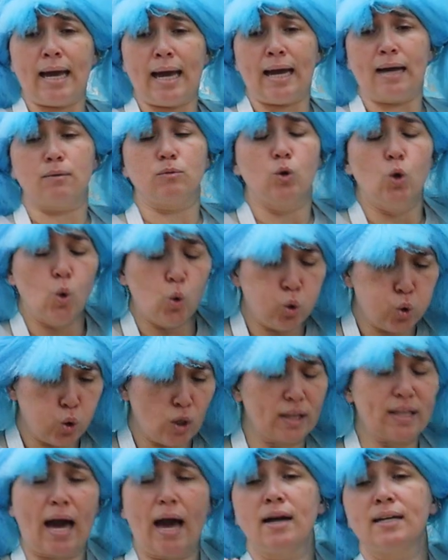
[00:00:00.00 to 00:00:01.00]
I have,
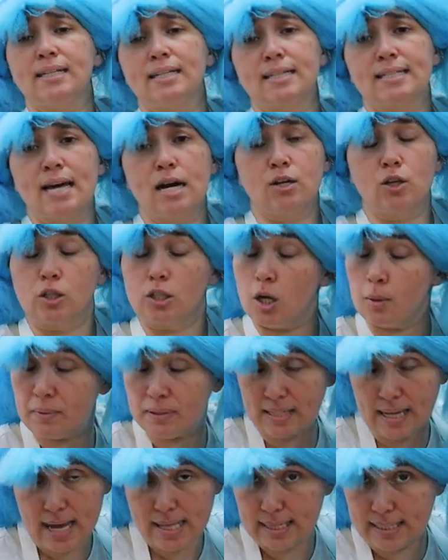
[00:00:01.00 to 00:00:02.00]
that I need to tell you, don't
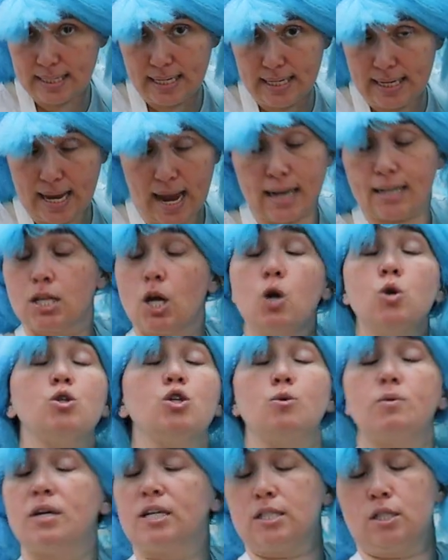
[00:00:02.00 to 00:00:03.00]
be telling Didi I
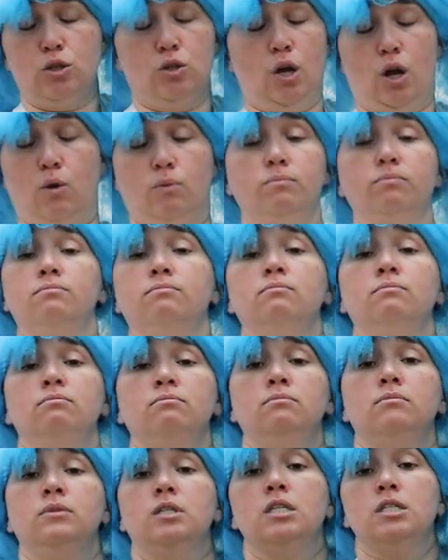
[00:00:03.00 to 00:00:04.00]
told you, because, you know,
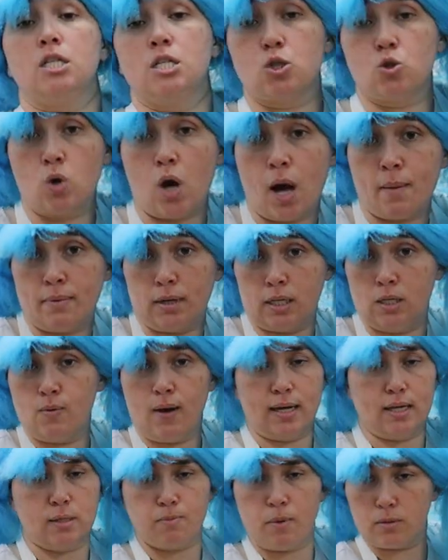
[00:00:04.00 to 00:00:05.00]
this is drama.
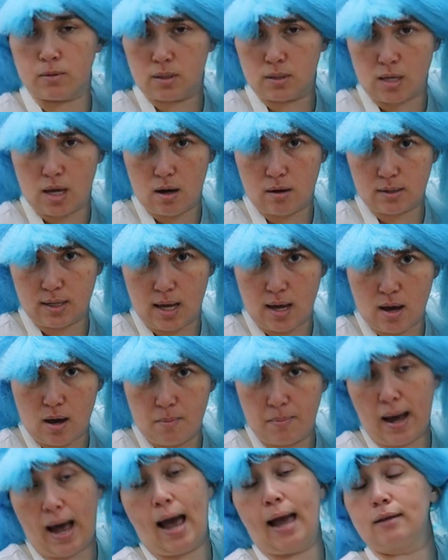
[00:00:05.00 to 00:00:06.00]
You ain't supposed to tell
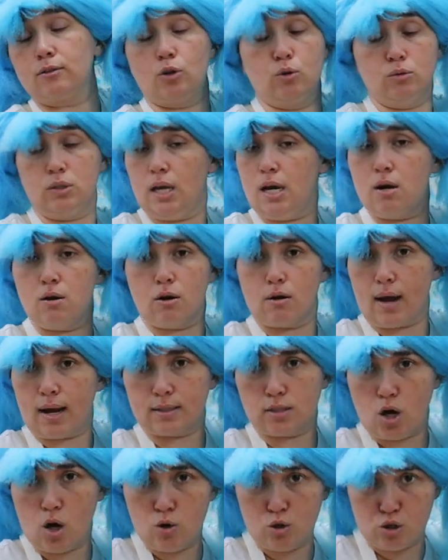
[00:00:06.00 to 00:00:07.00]
tale, but I don't tell her
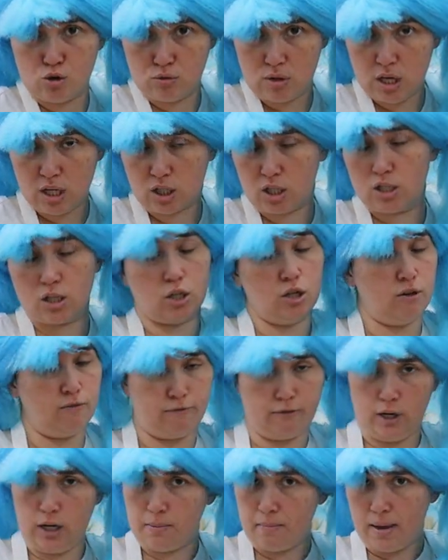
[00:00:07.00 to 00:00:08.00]
I told you this. She's a
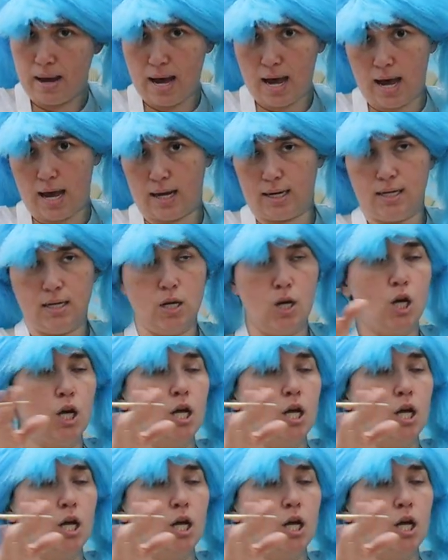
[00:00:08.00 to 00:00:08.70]
good friend of mine.